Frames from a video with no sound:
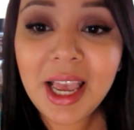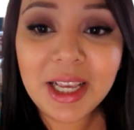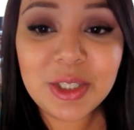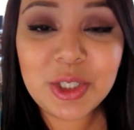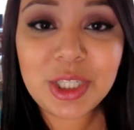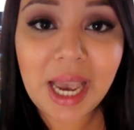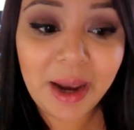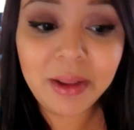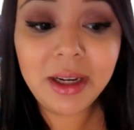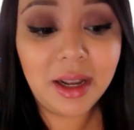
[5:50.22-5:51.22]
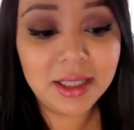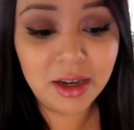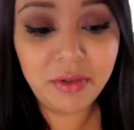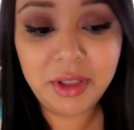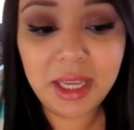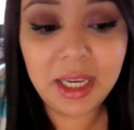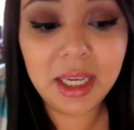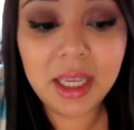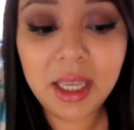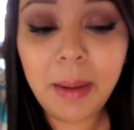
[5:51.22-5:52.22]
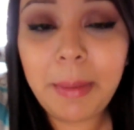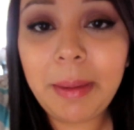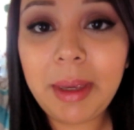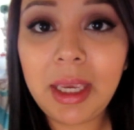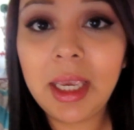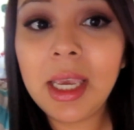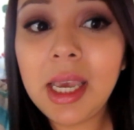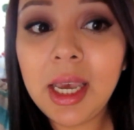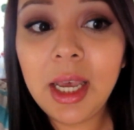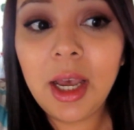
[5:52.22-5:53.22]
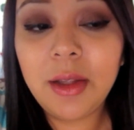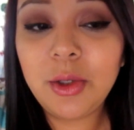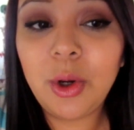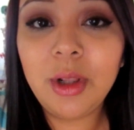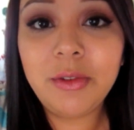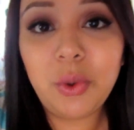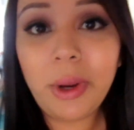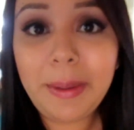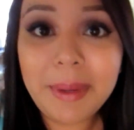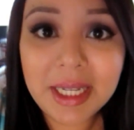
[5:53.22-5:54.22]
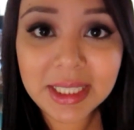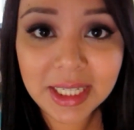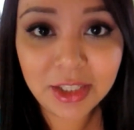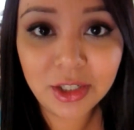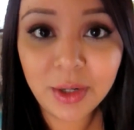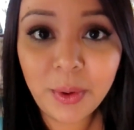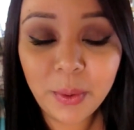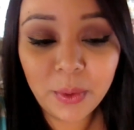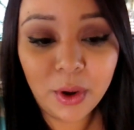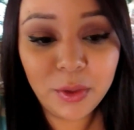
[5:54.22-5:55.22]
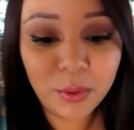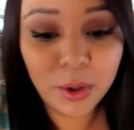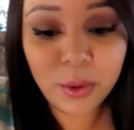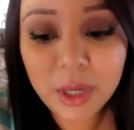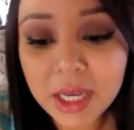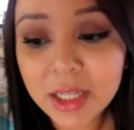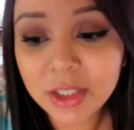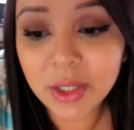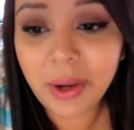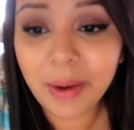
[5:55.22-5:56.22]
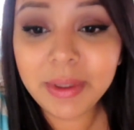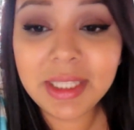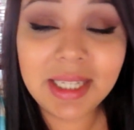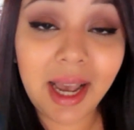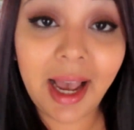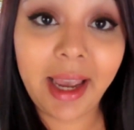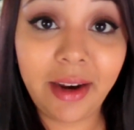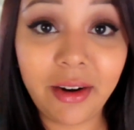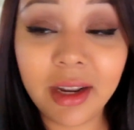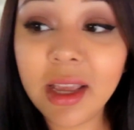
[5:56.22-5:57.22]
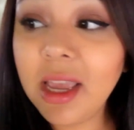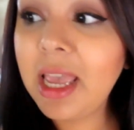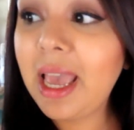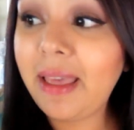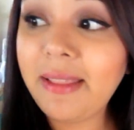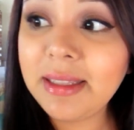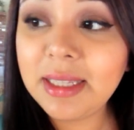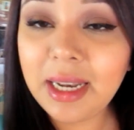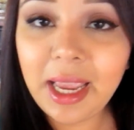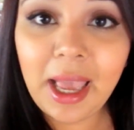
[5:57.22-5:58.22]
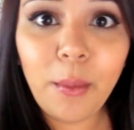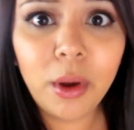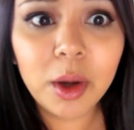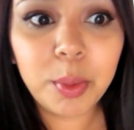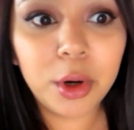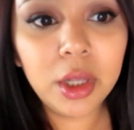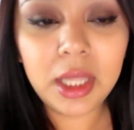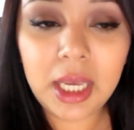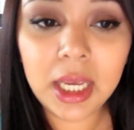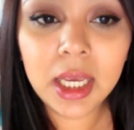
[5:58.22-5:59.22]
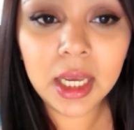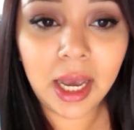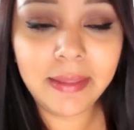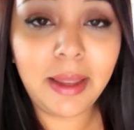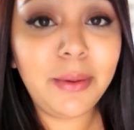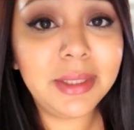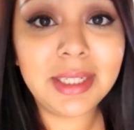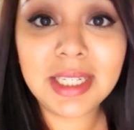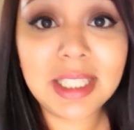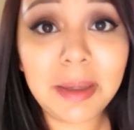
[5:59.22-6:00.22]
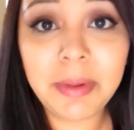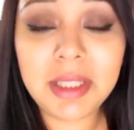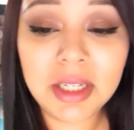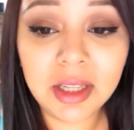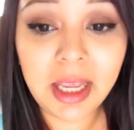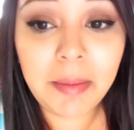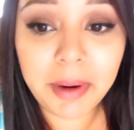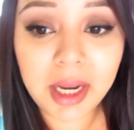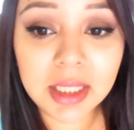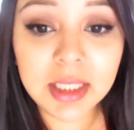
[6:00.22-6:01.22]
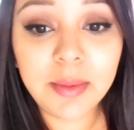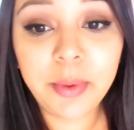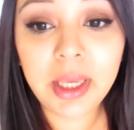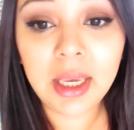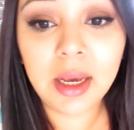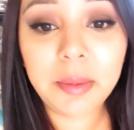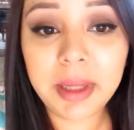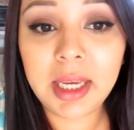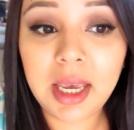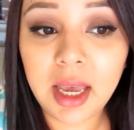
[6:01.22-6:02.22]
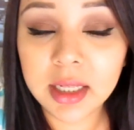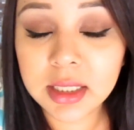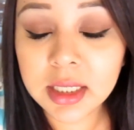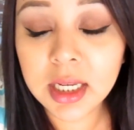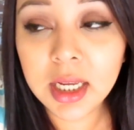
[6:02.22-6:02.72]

So she, I only knocked out for like maybe a total of twenty minutes yesterday while we were on the road. So I was tired. And then today I woke up early. I thought I was gonna sleep until late, but I ended up waking up like at